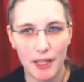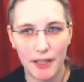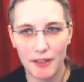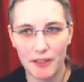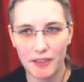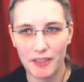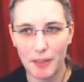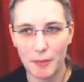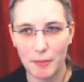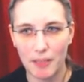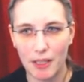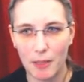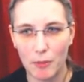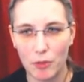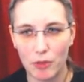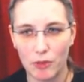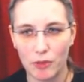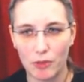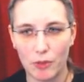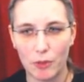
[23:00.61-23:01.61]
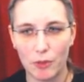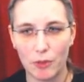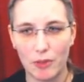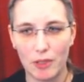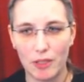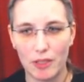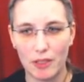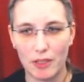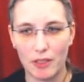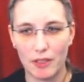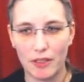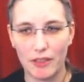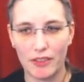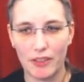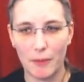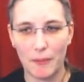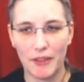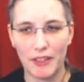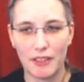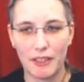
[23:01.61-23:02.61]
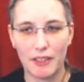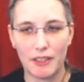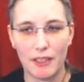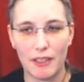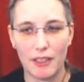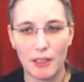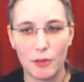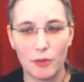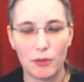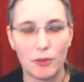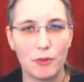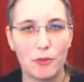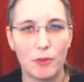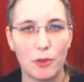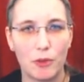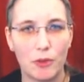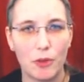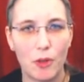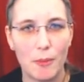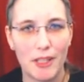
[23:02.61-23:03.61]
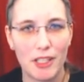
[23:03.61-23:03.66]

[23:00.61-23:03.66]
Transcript: at the same time also uh, uh, something that allows you for so